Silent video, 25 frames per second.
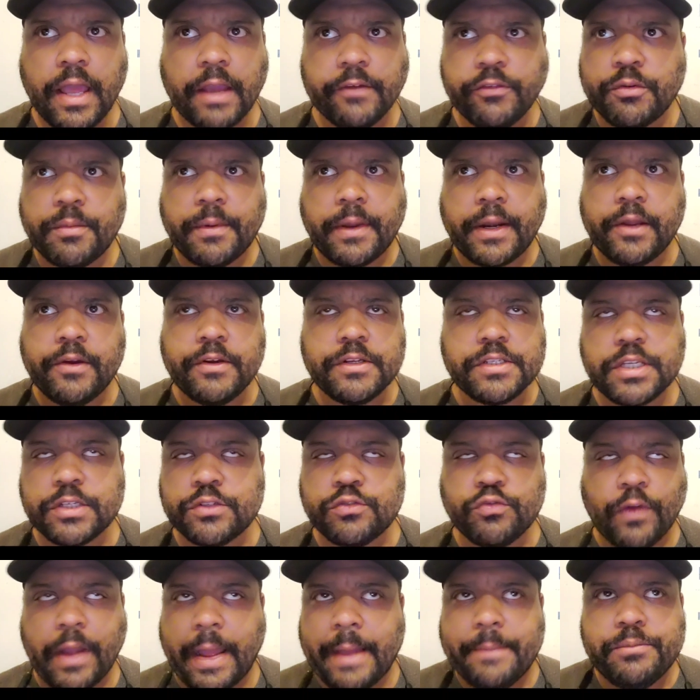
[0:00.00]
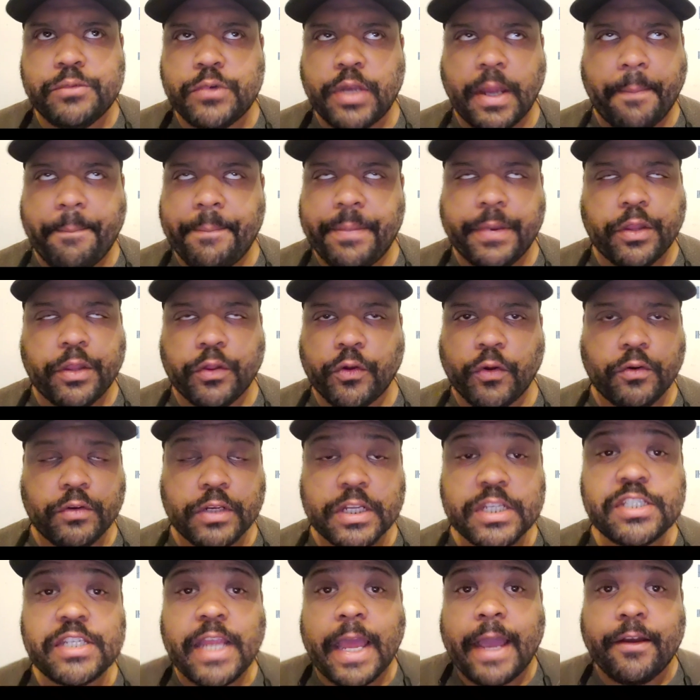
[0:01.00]
Everybody always gets wrapped up in their own
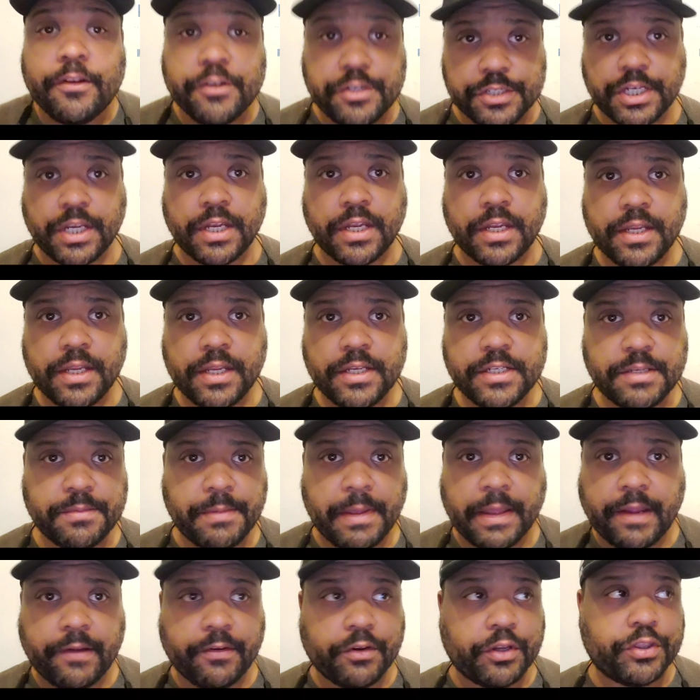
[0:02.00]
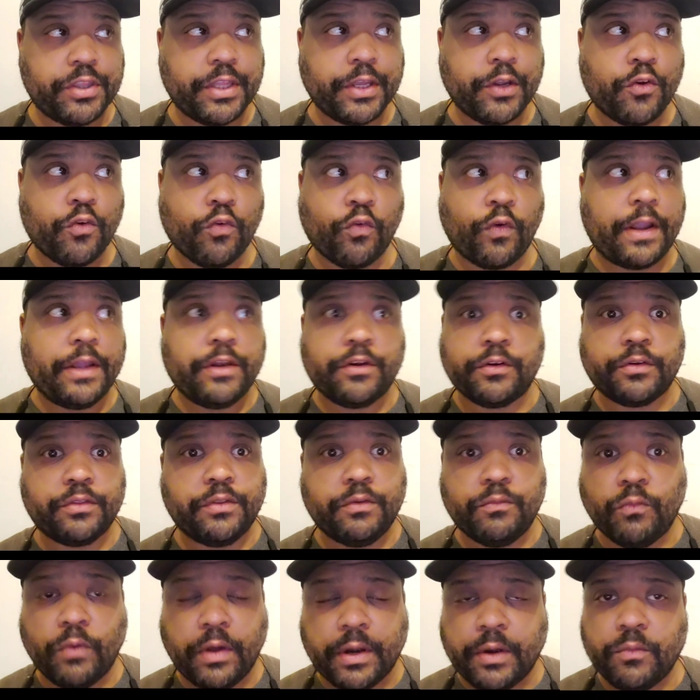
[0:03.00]
nostalgia to make everything greater
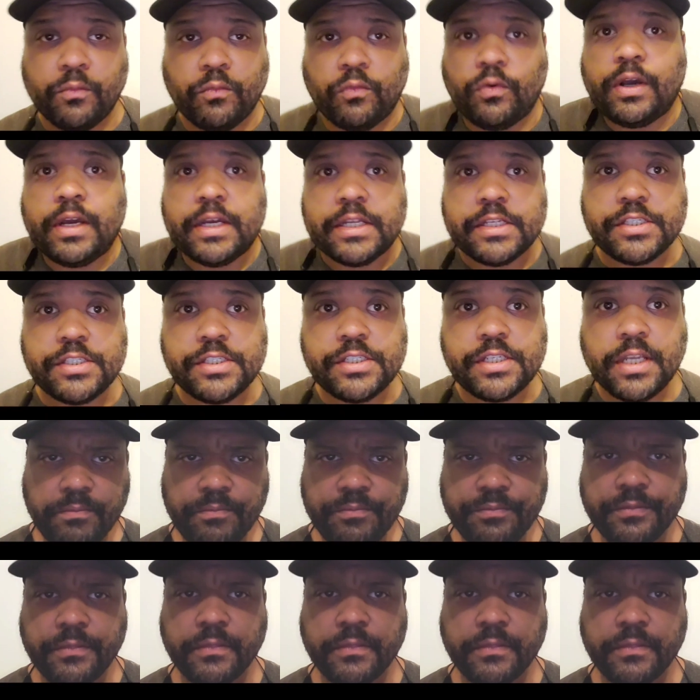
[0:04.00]
than what it was.